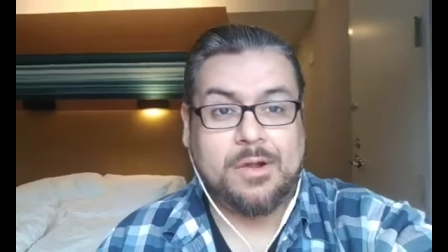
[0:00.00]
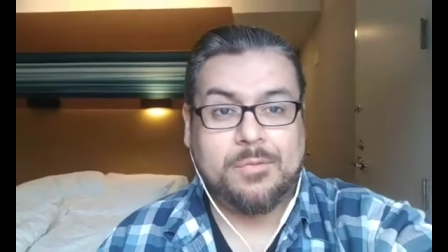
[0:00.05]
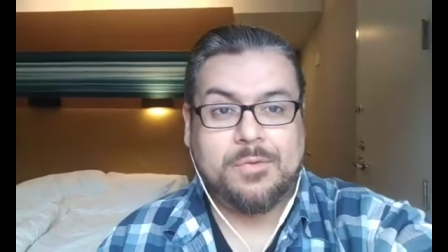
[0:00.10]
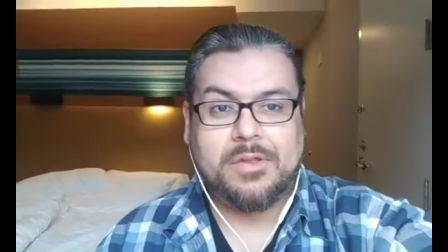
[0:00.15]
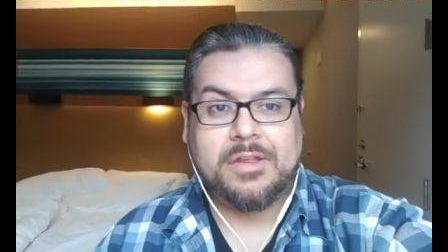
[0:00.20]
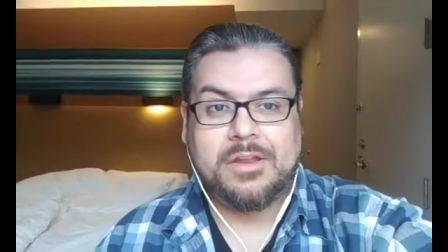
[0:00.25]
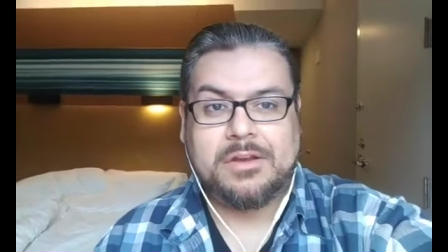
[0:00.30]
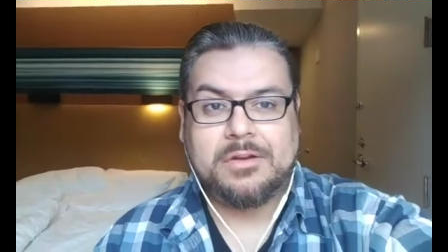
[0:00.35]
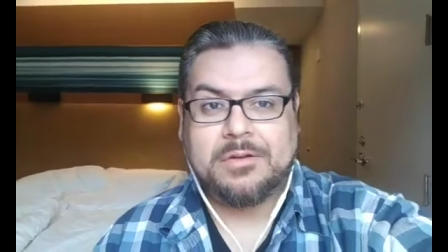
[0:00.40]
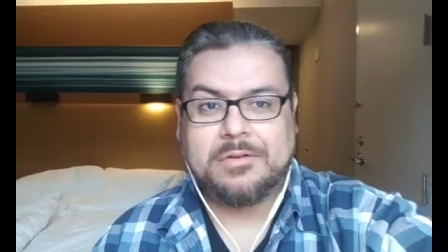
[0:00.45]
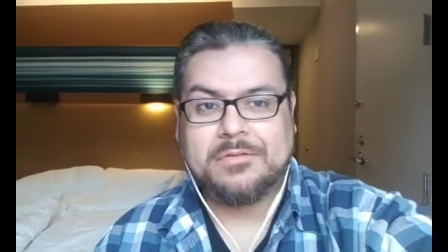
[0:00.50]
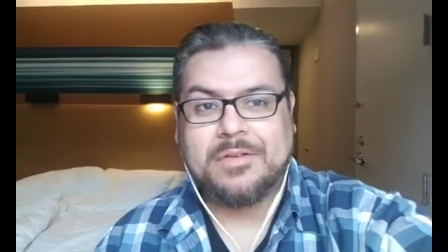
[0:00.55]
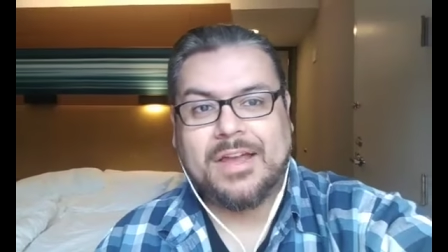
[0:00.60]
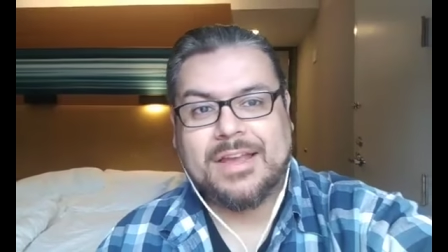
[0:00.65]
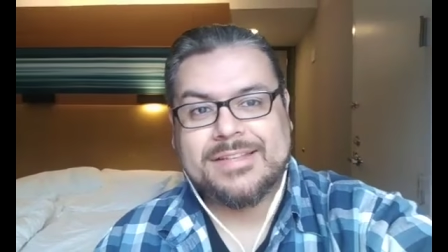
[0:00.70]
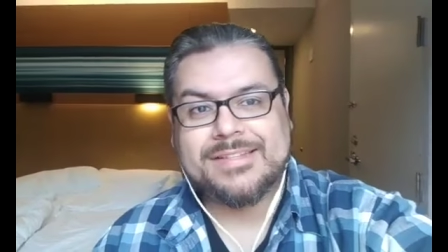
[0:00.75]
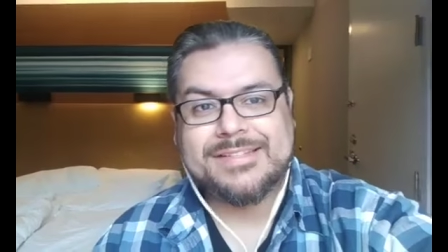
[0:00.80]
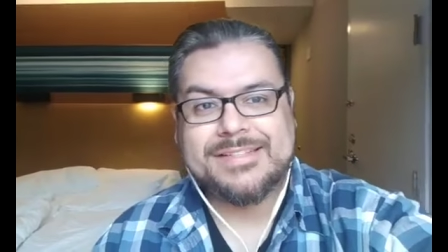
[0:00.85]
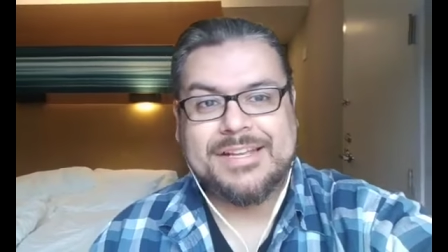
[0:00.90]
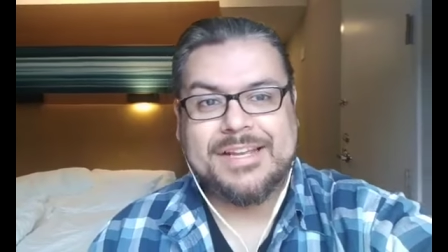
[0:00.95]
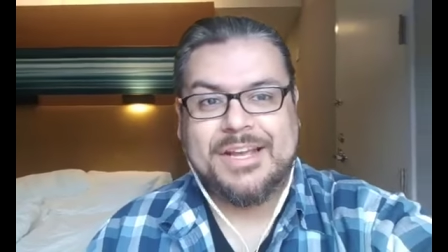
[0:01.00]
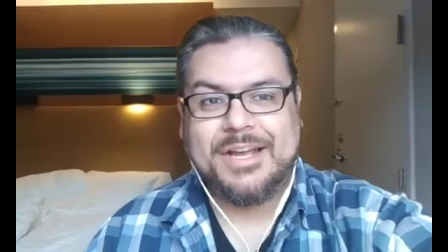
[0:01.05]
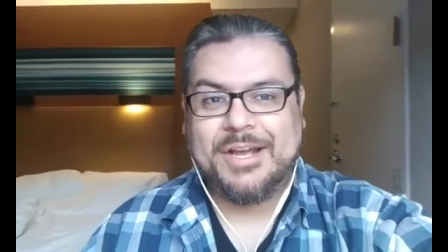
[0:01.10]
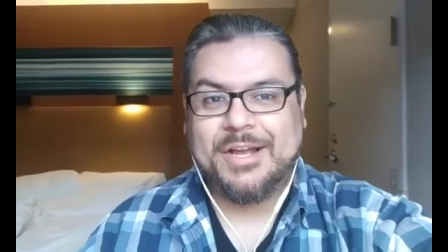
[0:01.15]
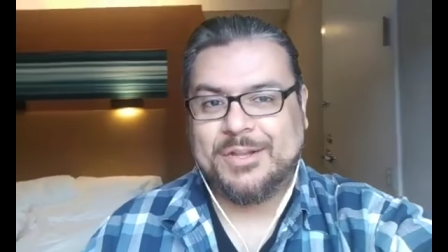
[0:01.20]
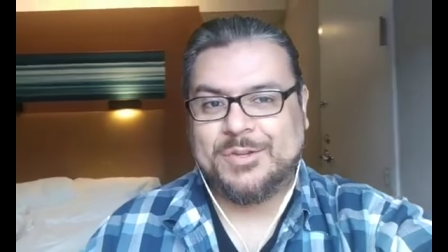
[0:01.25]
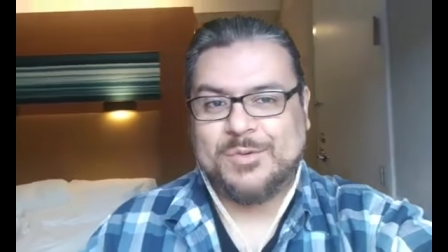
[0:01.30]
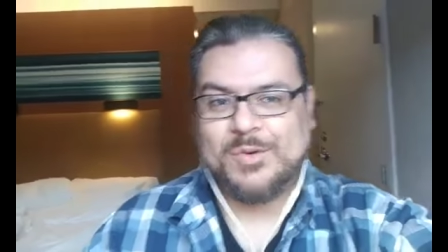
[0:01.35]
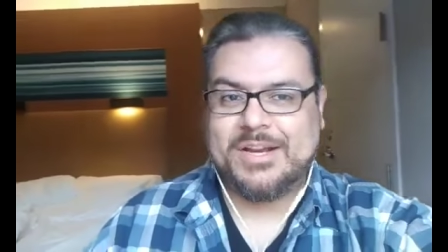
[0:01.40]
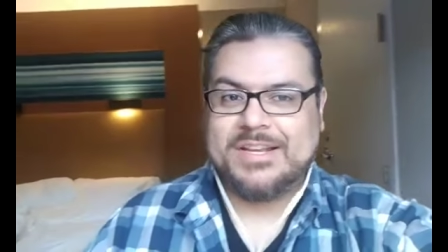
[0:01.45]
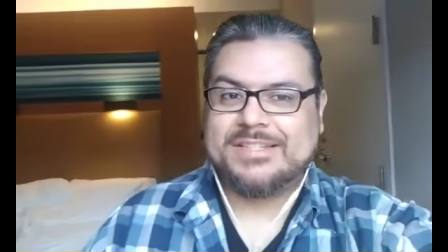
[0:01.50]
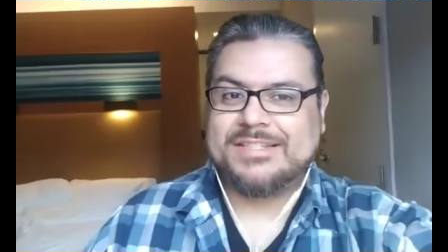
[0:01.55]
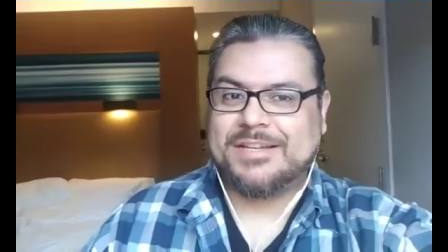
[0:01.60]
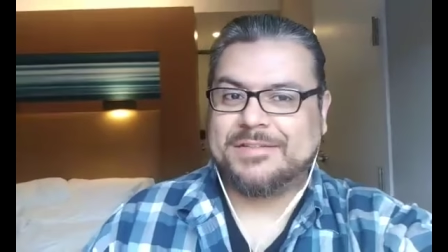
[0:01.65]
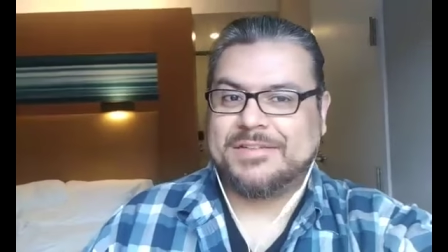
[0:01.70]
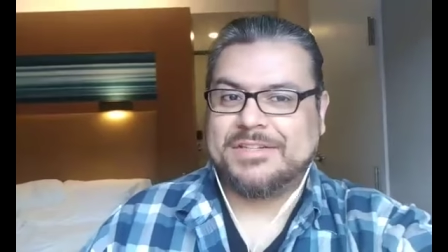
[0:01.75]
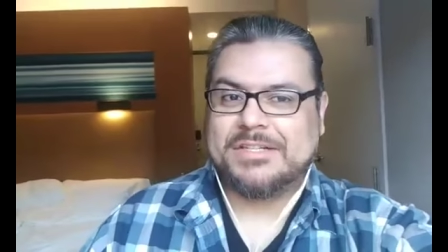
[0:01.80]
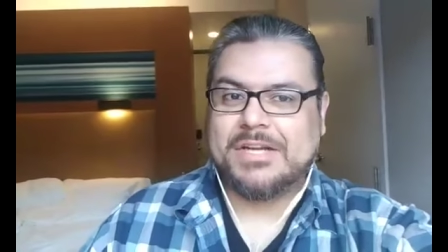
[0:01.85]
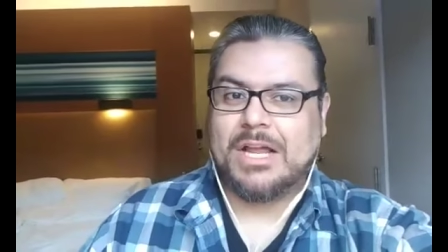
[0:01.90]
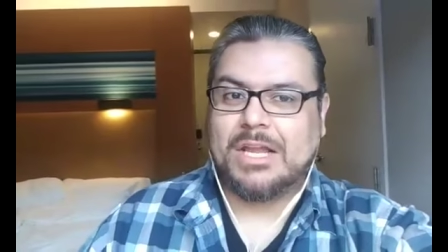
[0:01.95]
not willing to invest
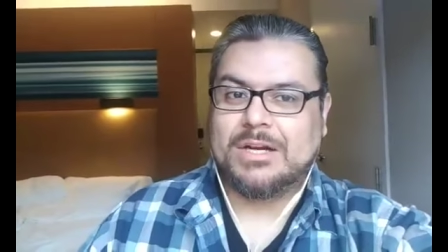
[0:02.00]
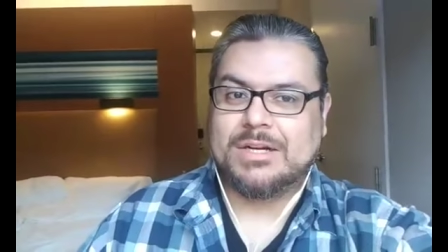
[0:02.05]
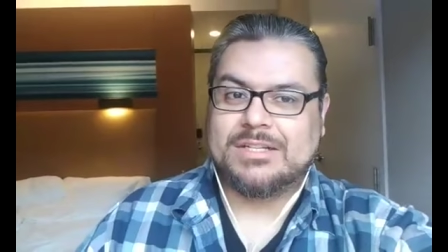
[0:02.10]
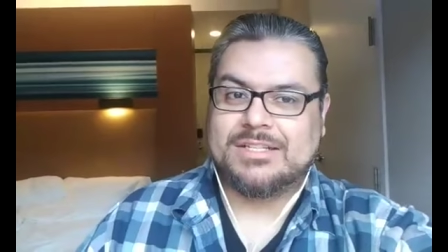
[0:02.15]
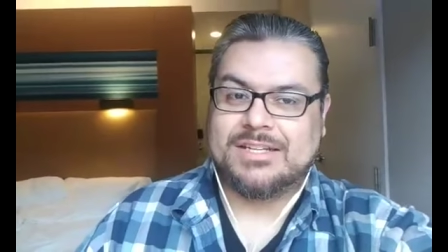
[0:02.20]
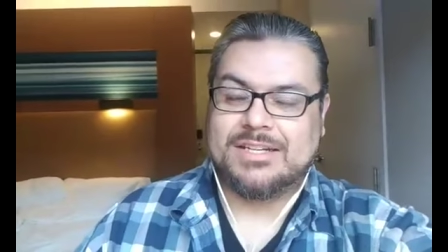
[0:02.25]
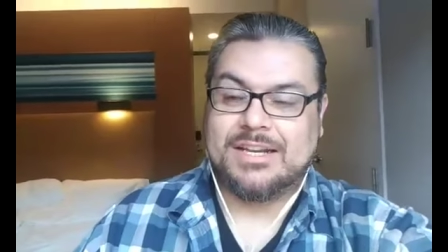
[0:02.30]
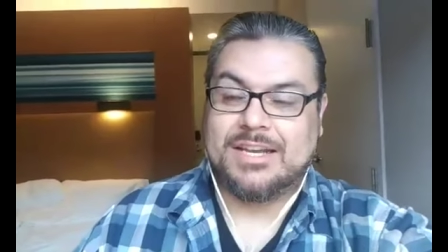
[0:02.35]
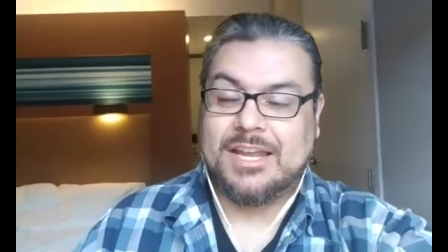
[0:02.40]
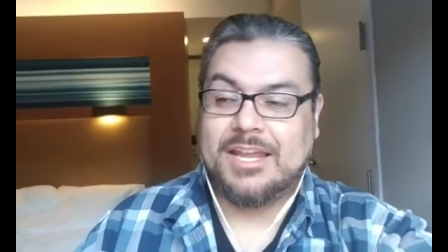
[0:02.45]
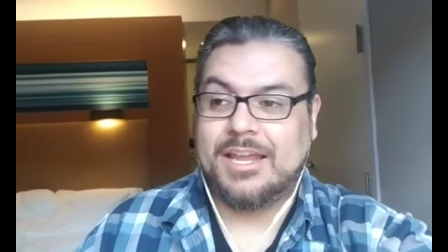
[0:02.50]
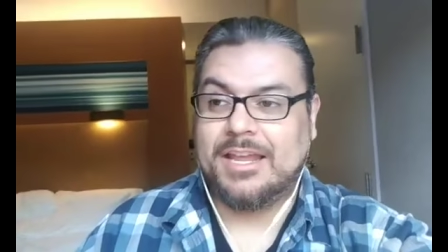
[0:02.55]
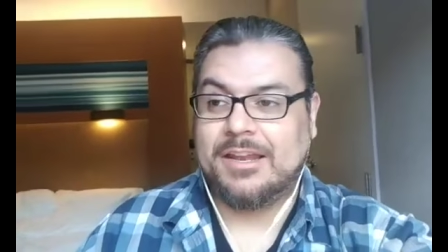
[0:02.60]
twenty-seven dollars in, an,